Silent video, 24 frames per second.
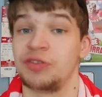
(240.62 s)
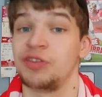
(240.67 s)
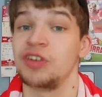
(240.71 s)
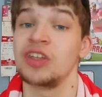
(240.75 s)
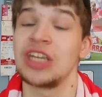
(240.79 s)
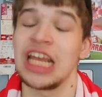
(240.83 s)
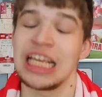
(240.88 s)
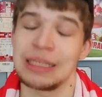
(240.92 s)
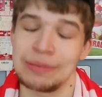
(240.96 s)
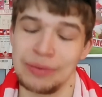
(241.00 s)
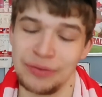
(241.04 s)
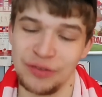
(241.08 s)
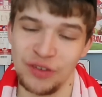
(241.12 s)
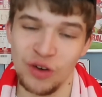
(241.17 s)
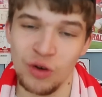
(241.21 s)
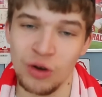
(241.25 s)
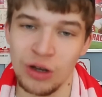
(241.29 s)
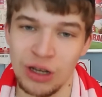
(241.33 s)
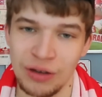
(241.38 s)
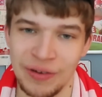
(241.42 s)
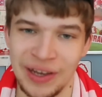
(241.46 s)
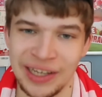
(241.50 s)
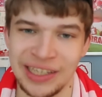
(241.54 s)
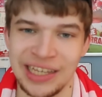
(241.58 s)
a few days
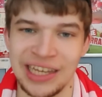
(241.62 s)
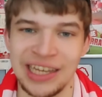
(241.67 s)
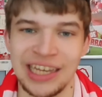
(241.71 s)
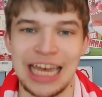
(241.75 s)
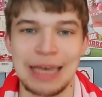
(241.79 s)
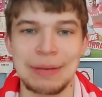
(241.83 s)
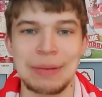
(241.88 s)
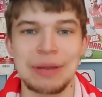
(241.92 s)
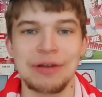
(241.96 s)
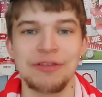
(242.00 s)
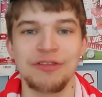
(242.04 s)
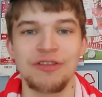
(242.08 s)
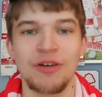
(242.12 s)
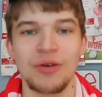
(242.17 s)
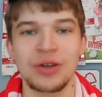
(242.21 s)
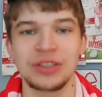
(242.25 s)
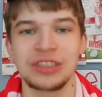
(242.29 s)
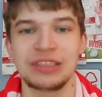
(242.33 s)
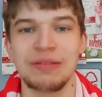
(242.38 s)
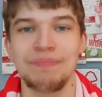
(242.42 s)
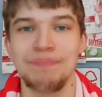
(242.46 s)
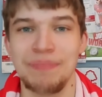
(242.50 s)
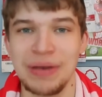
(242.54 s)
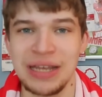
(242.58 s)
before Karanka came in,
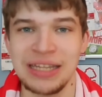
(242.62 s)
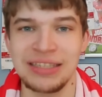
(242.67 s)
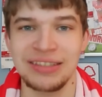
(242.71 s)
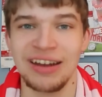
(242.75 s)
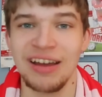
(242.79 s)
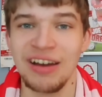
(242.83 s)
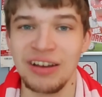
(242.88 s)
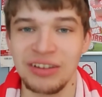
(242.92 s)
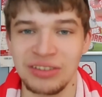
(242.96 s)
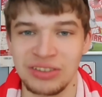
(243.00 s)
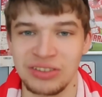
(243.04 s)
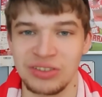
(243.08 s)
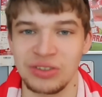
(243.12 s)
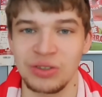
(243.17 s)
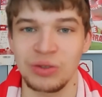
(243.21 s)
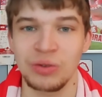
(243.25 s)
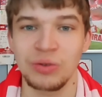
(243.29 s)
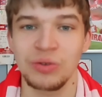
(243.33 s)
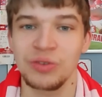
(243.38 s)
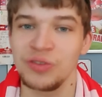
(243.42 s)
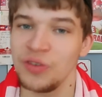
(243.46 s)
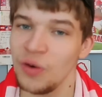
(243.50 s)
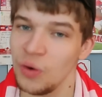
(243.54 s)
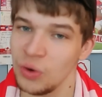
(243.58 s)
Forest had beaten
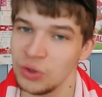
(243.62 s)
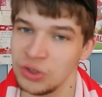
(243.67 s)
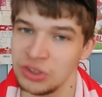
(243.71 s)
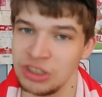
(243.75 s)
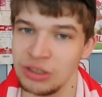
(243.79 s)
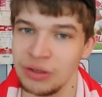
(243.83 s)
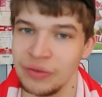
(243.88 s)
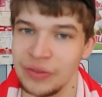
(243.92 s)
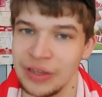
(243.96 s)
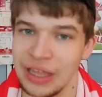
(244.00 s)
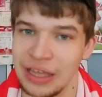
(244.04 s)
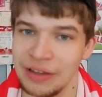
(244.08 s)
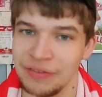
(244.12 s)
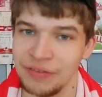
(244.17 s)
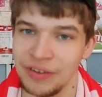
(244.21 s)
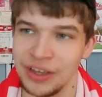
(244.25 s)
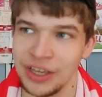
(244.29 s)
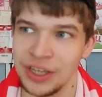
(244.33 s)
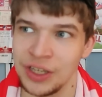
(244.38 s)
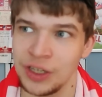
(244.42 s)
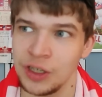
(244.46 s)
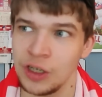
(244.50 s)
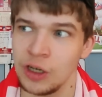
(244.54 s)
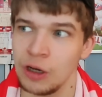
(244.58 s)
Arsenal 4-2 in the
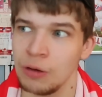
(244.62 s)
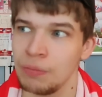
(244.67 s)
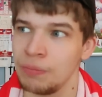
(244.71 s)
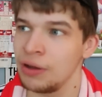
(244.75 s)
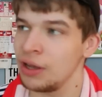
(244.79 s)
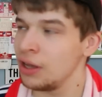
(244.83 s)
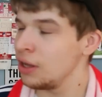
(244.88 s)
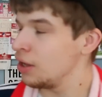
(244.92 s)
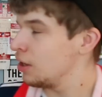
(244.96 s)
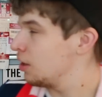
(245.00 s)
FA Cup.